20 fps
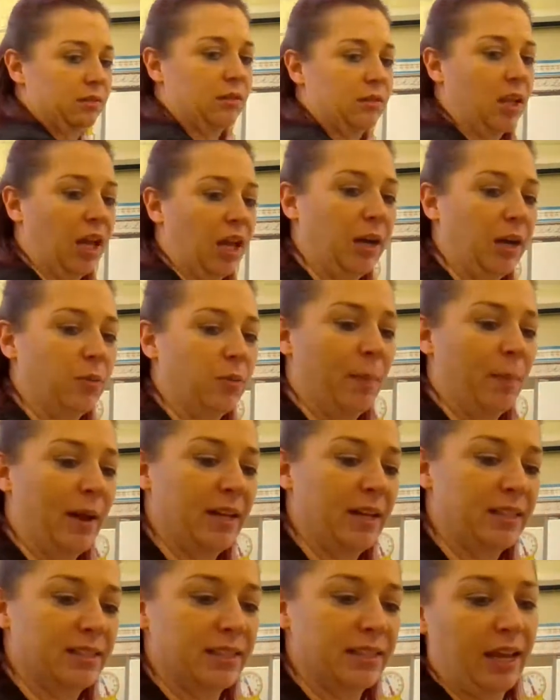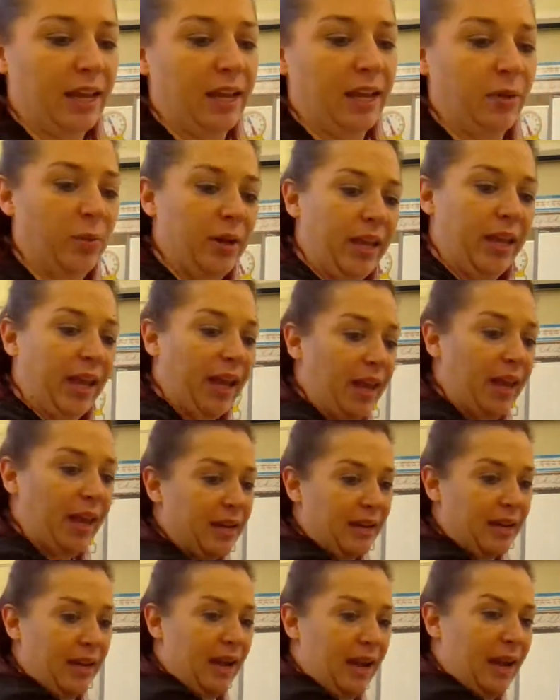I might say we
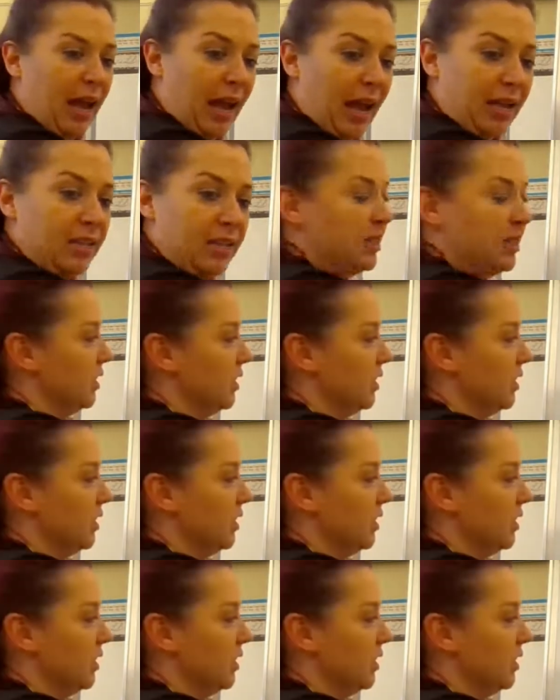had 90